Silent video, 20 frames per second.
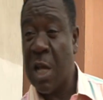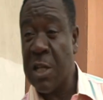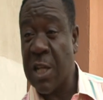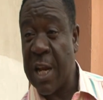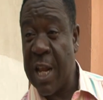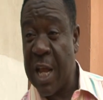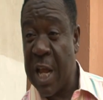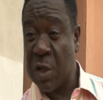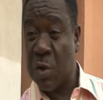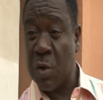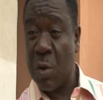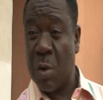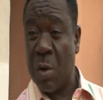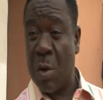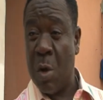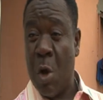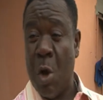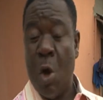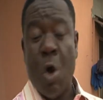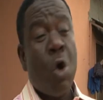As a day or so,
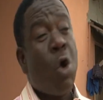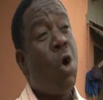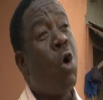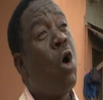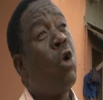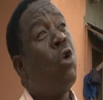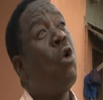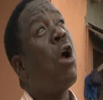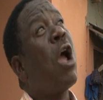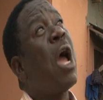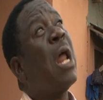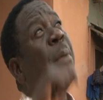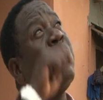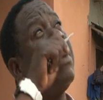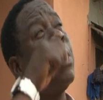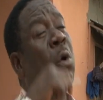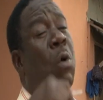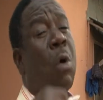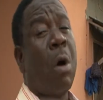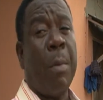God don't carry
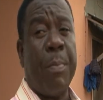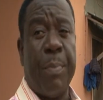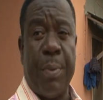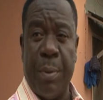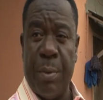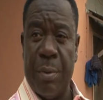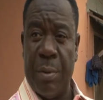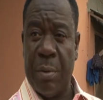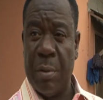me go up.